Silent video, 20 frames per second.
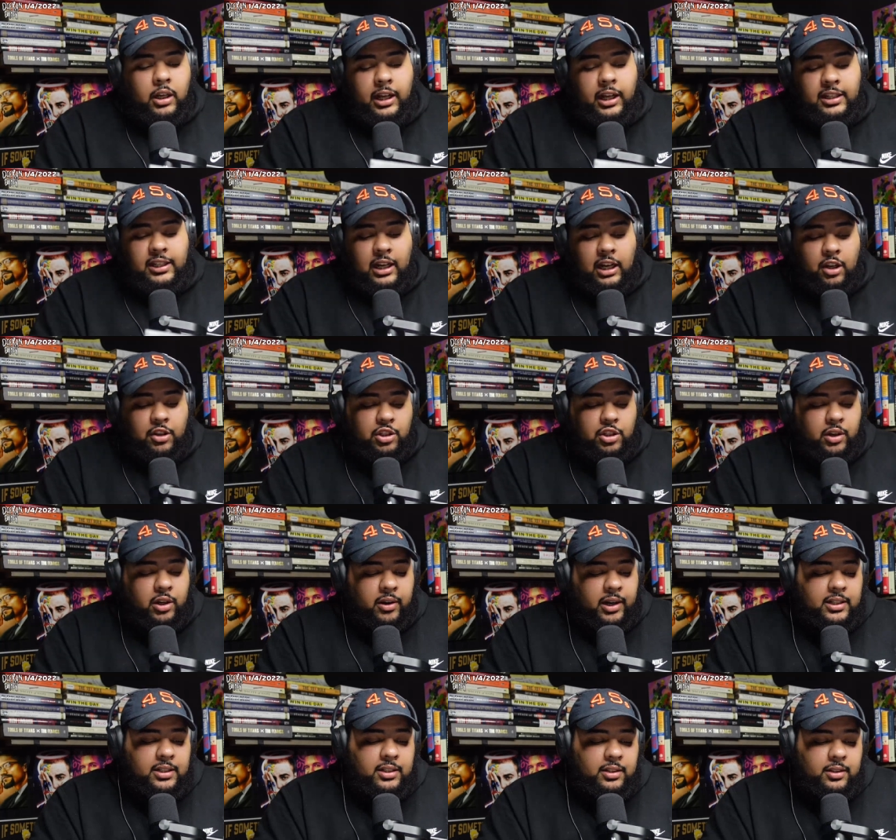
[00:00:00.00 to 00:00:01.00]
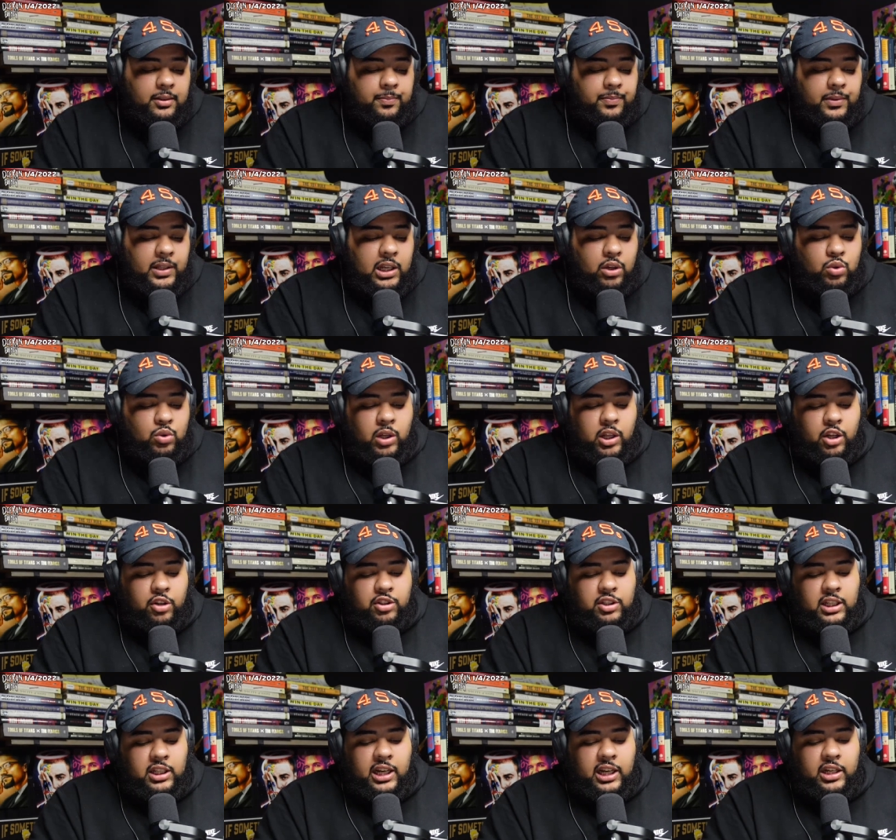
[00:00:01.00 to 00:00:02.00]
that's how it goes. So anyways, it was one of those
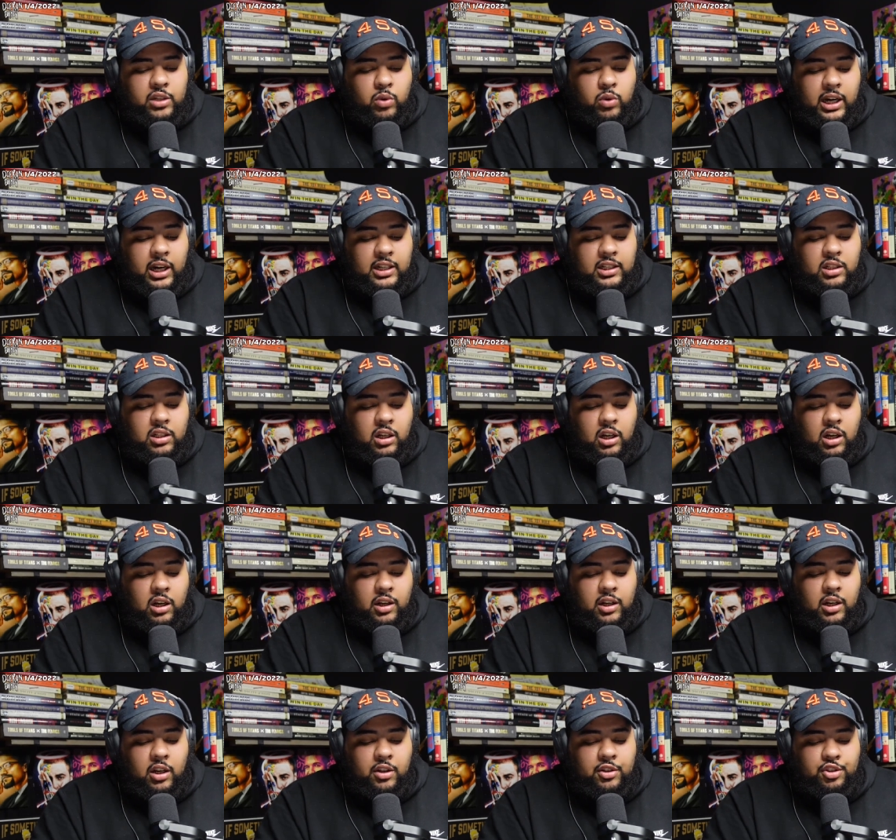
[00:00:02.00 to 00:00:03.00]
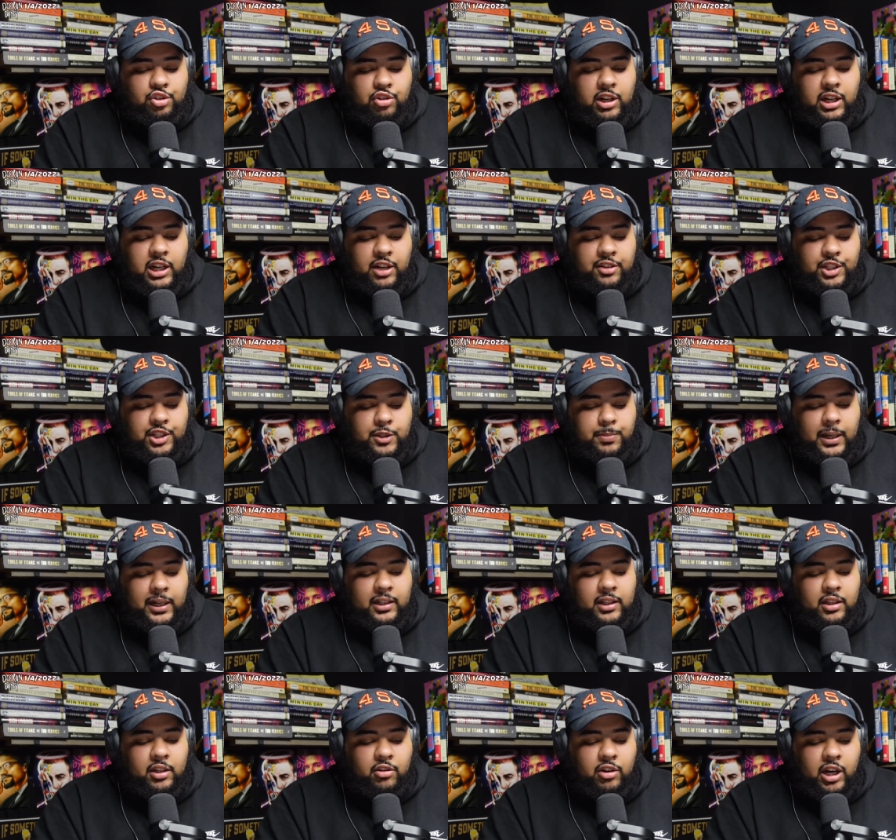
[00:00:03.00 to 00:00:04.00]
things where I saw it on the screen. I was
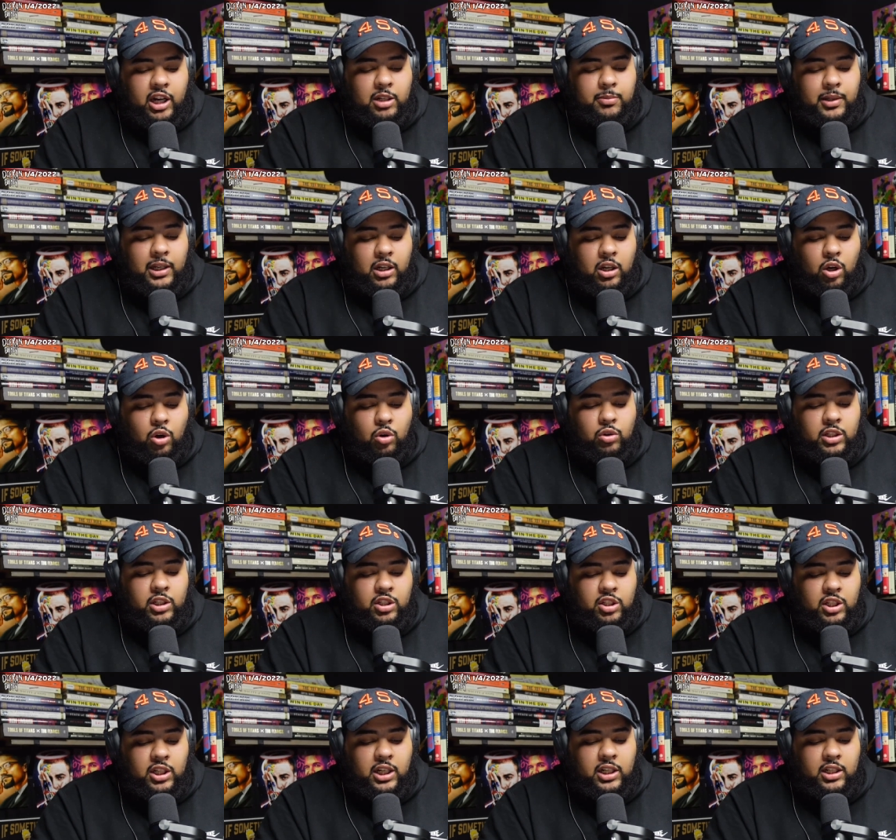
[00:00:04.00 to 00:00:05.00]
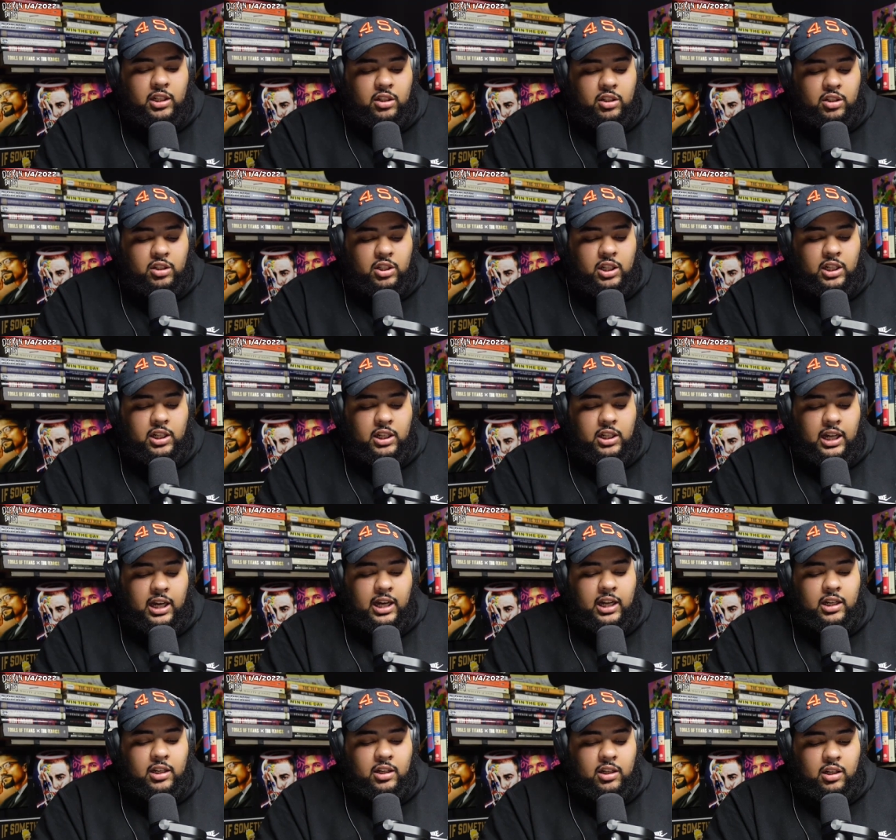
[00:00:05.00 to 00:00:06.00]
expecting the crowd to be like, holy shit, she did
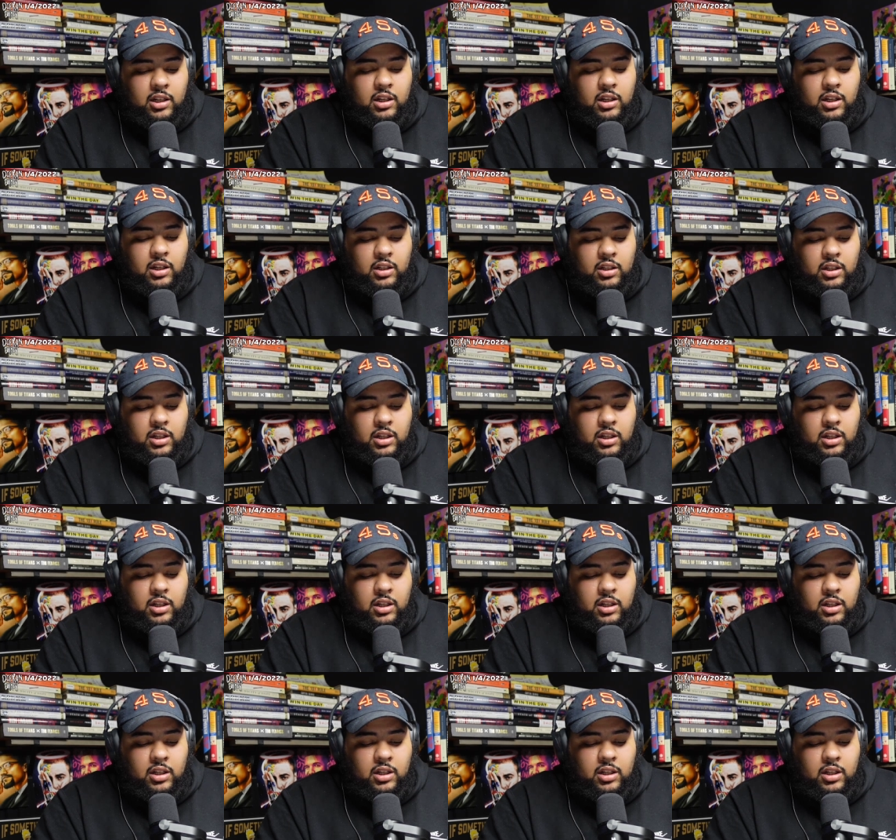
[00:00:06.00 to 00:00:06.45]
not in a